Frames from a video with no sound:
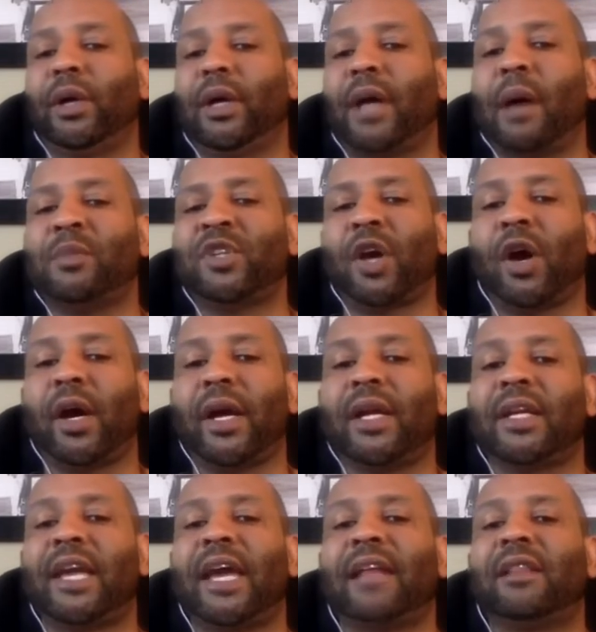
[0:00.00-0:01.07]
I'm sorry,
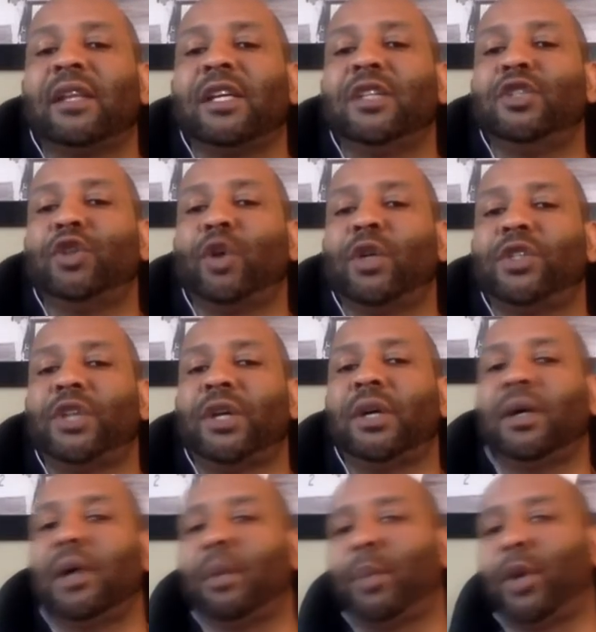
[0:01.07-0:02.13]
in Kathleen,
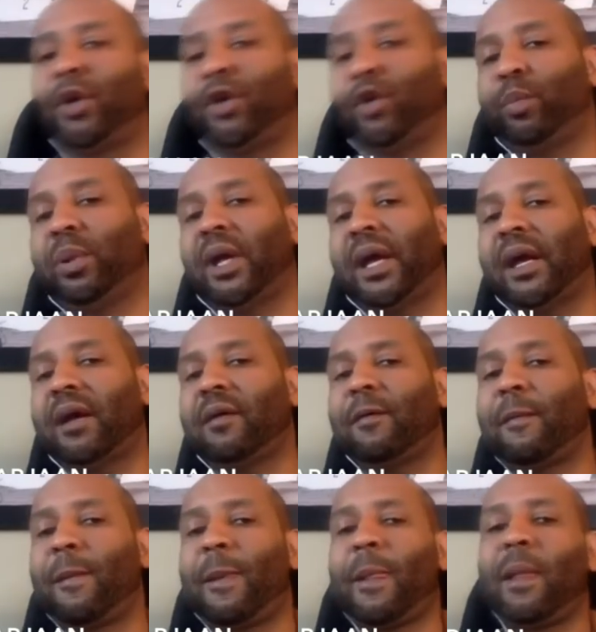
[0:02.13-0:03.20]
Georgia, a Perdue plant
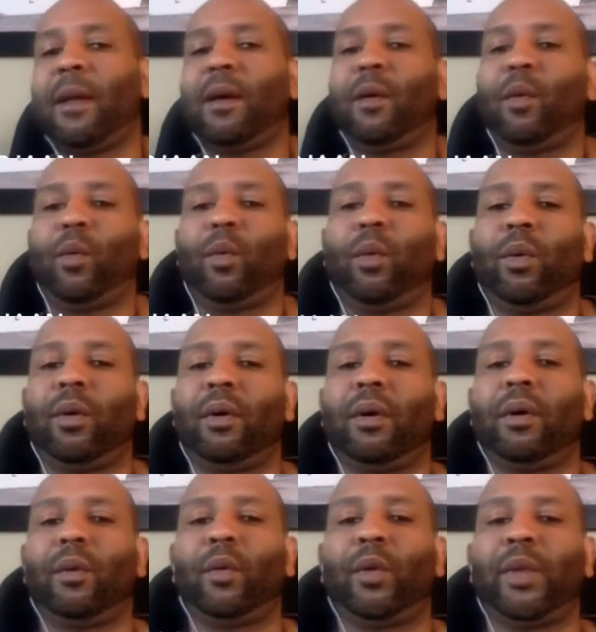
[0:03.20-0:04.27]

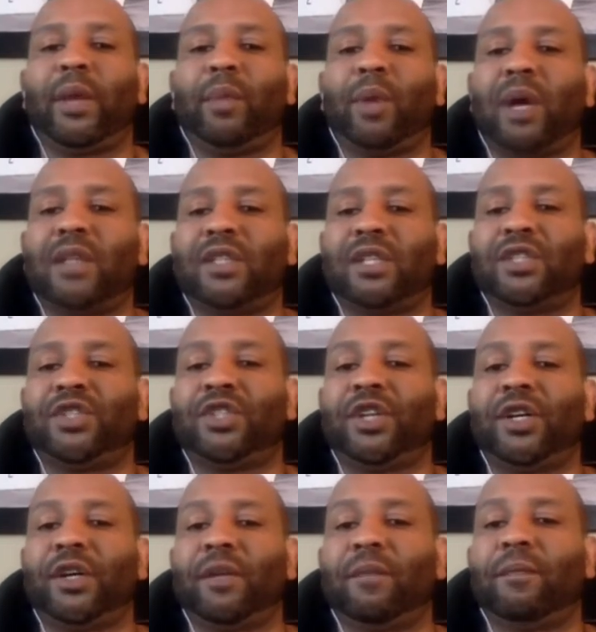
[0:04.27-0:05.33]
where they process
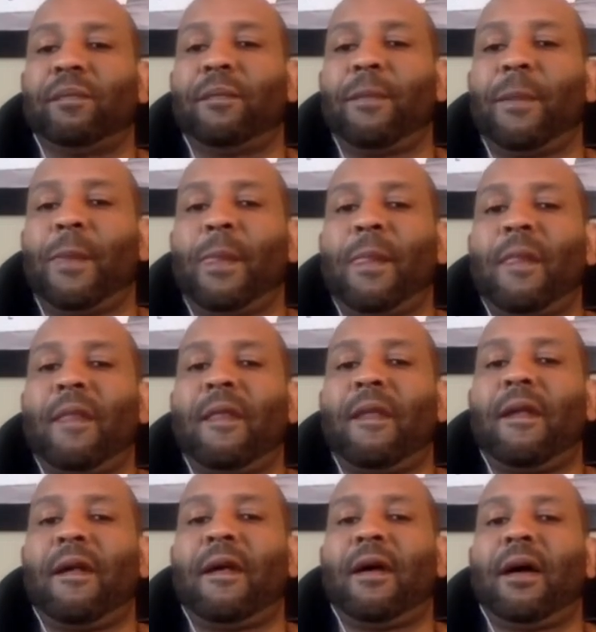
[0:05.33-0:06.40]
chicken.
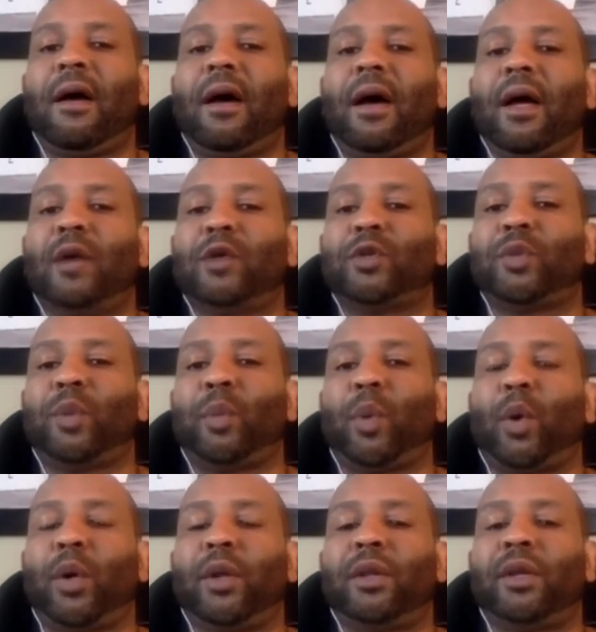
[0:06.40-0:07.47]
Uh, it was
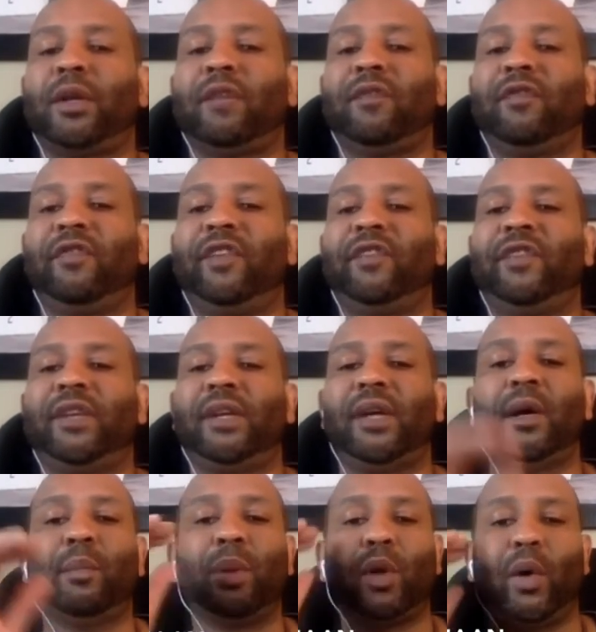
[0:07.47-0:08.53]
reported that 50
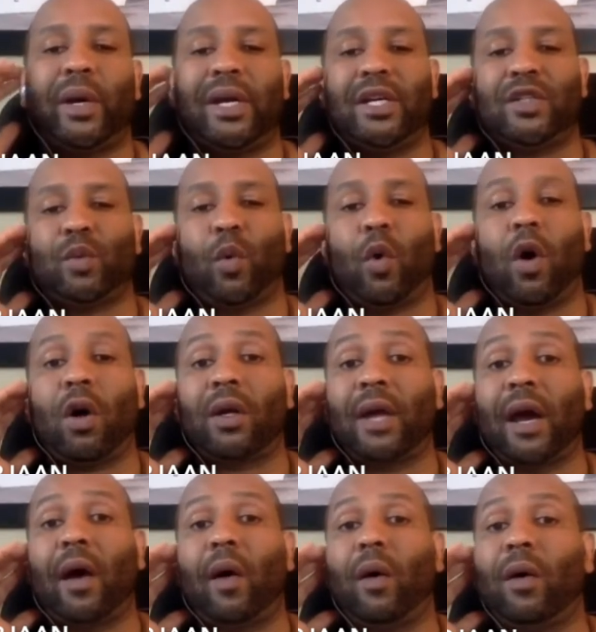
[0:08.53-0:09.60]
employees walked
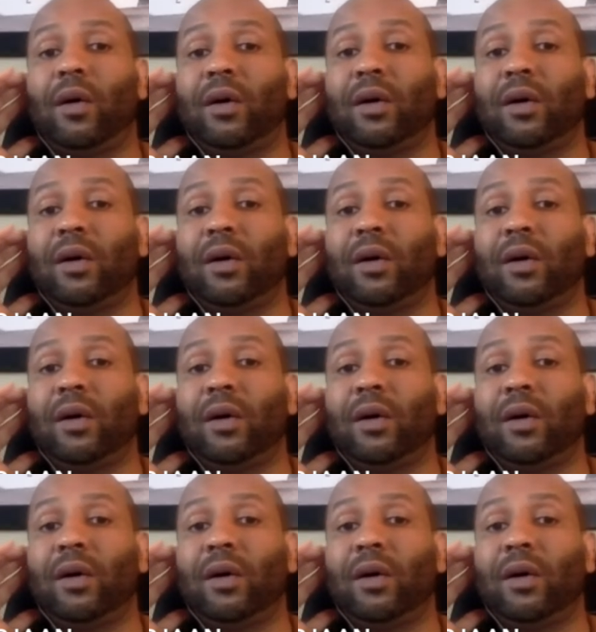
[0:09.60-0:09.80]
out.